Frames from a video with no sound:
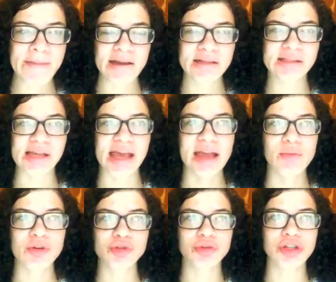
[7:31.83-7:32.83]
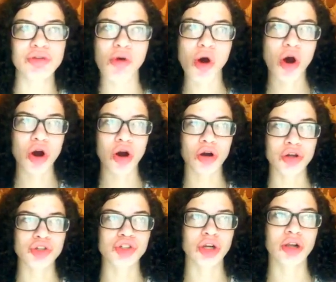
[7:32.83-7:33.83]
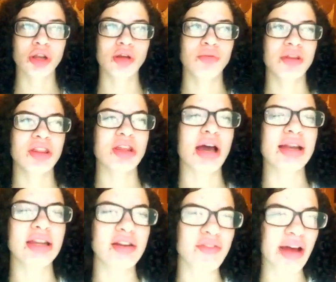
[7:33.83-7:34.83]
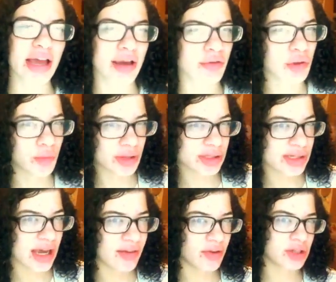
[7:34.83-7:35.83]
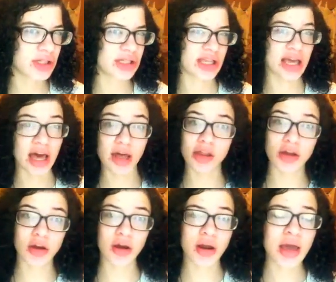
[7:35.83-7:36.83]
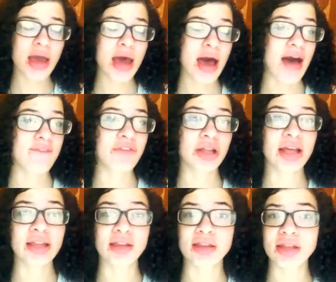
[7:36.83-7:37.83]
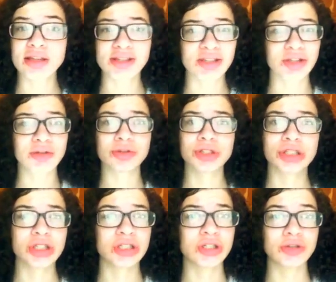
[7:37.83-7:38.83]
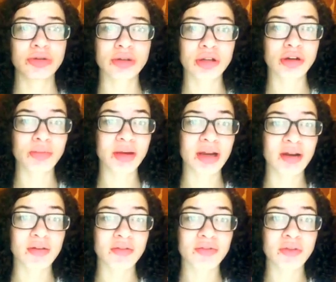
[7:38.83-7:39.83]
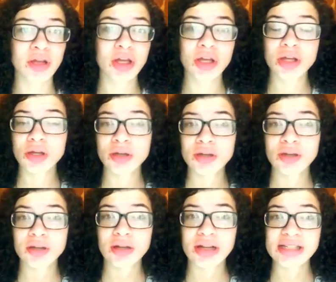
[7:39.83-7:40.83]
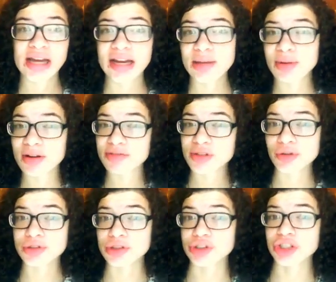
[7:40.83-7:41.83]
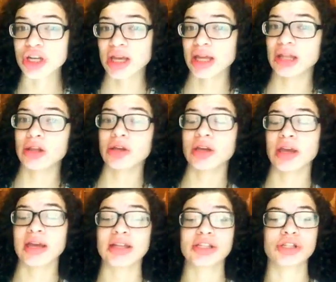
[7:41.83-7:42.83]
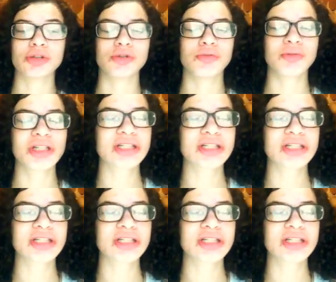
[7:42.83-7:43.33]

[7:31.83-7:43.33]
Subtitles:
saying which one you are, or you're struggling with identifying with one side versus the other, I feel like the thing to do is to just do a tiny bit of soul searching and looking into which